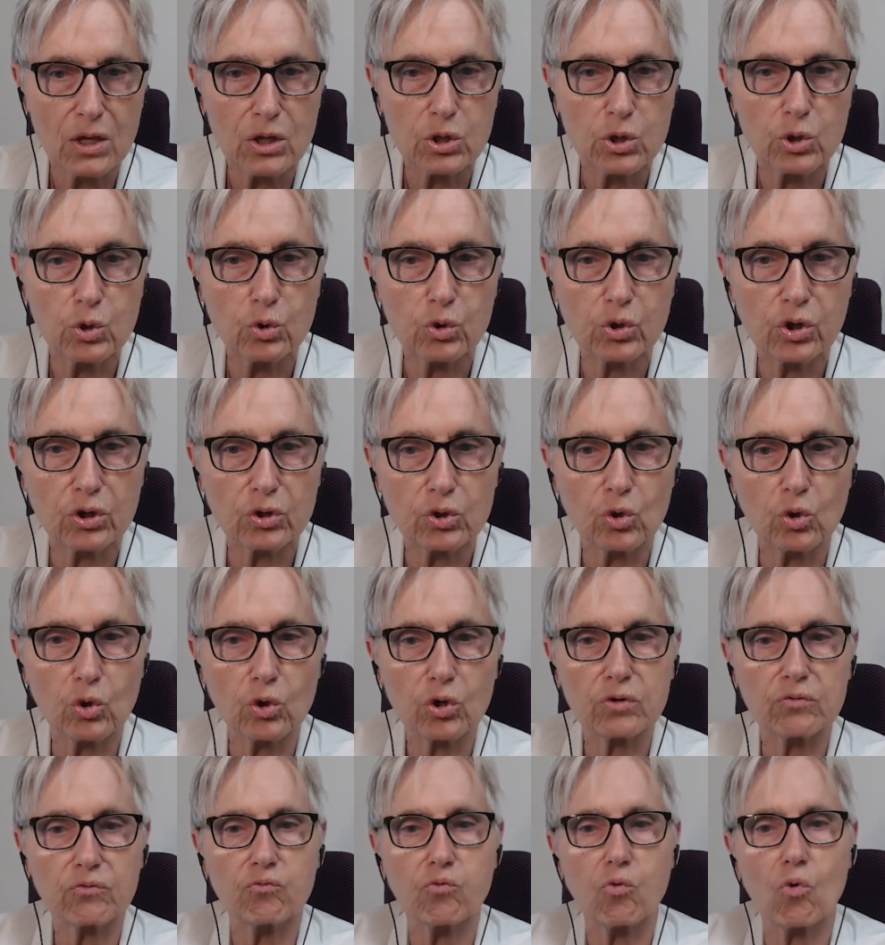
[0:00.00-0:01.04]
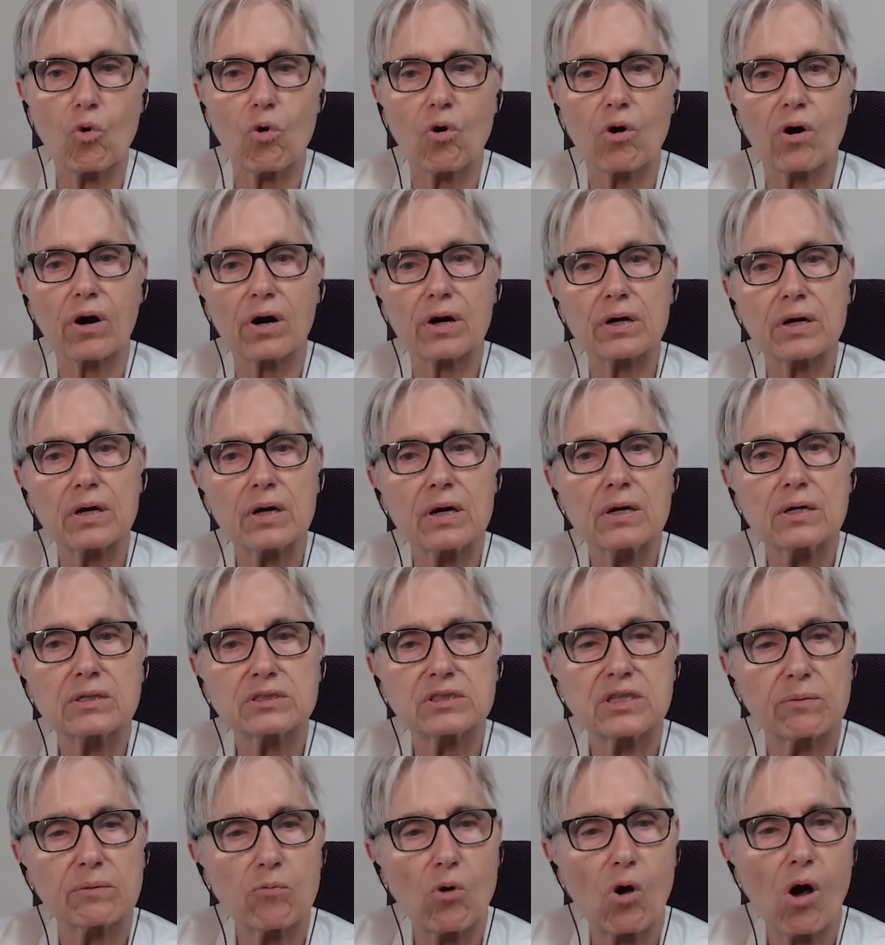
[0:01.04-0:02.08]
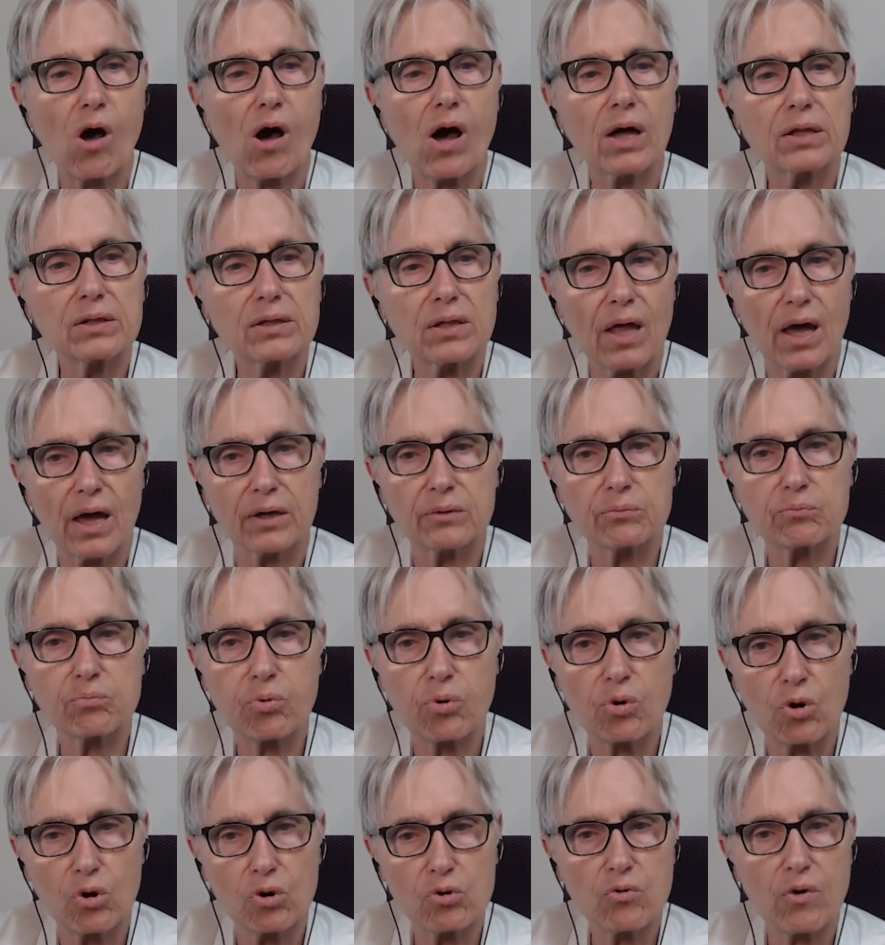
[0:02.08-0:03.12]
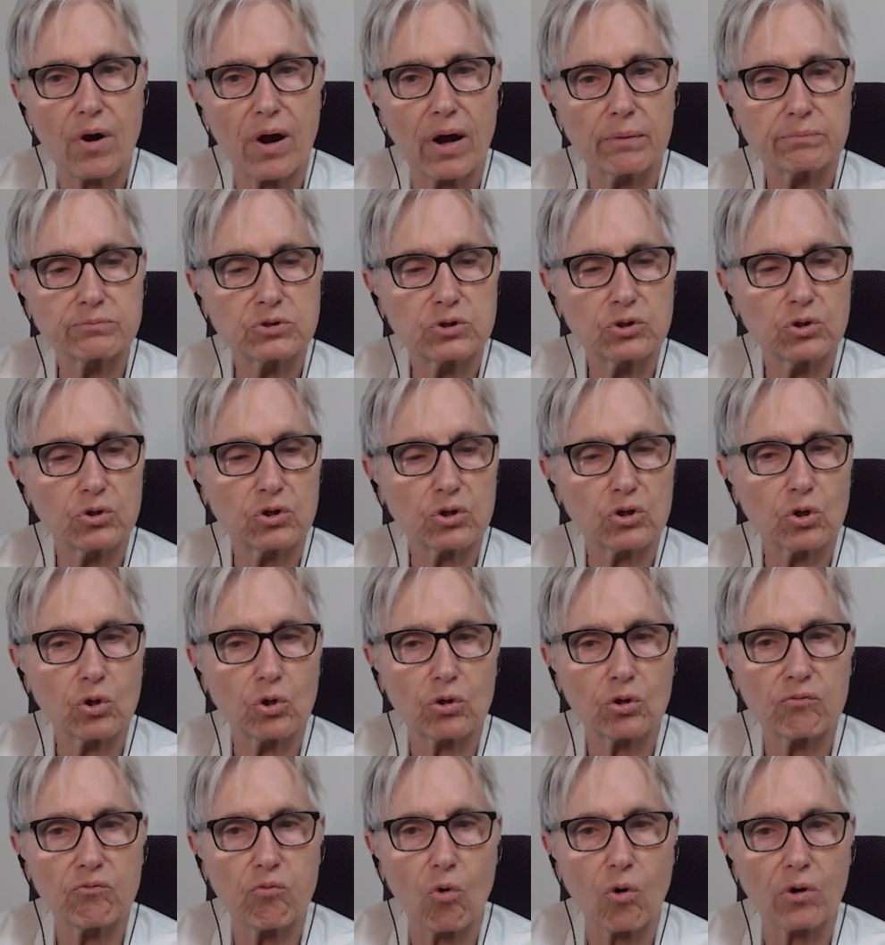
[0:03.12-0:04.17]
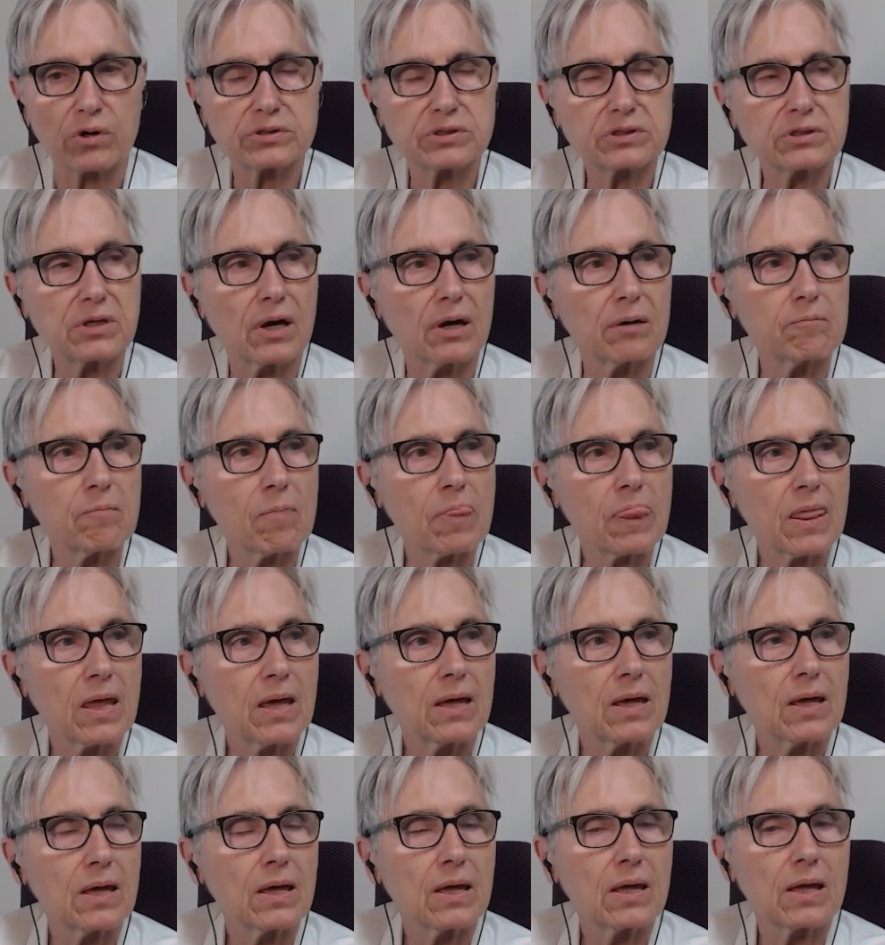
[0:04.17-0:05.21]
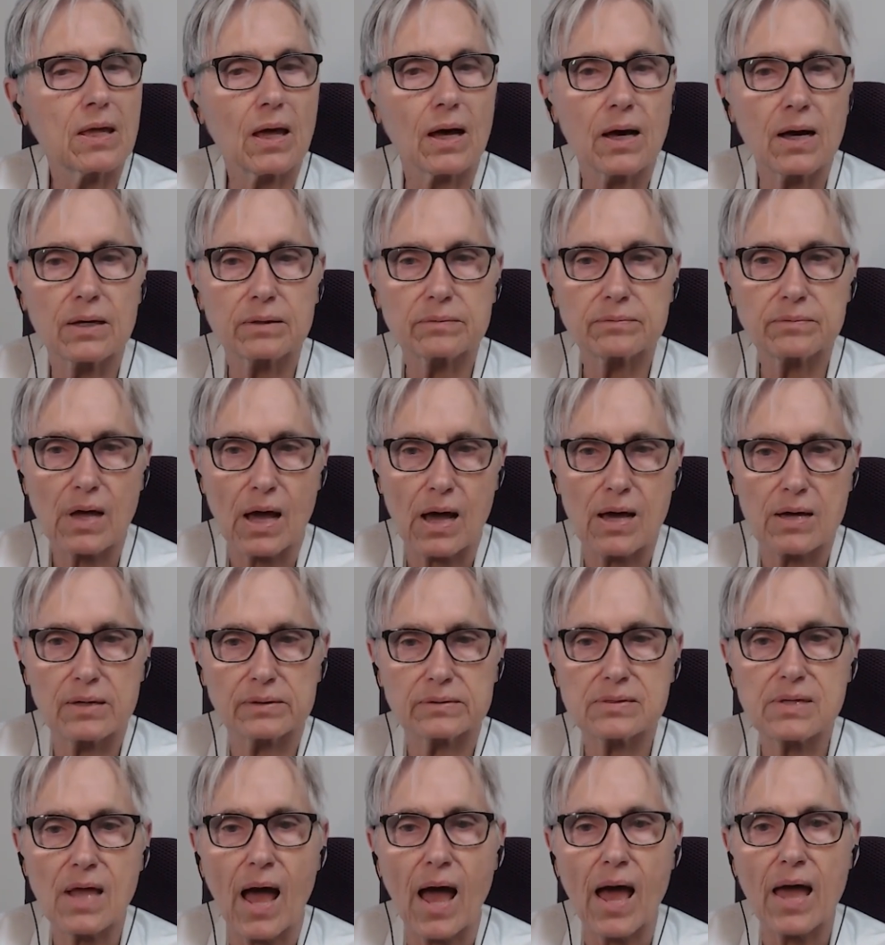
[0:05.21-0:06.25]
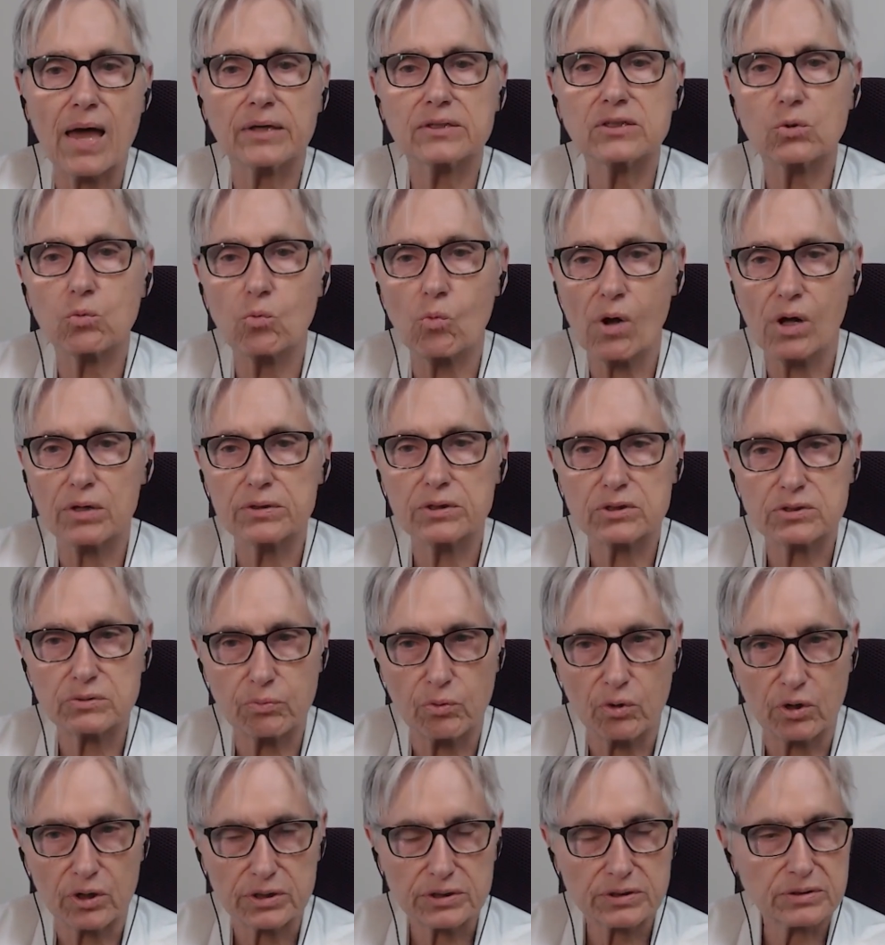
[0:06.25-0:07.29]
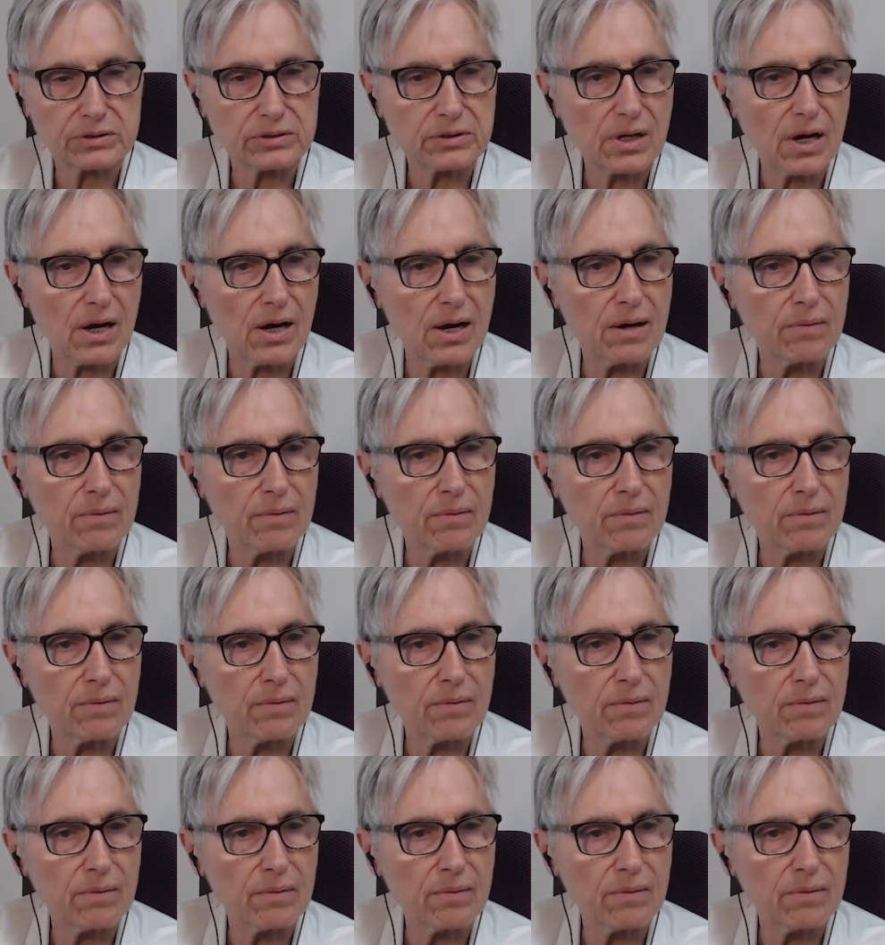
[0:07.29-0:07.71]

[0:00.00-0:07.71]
You can look for some online programs. You can look for some diet and wellness books.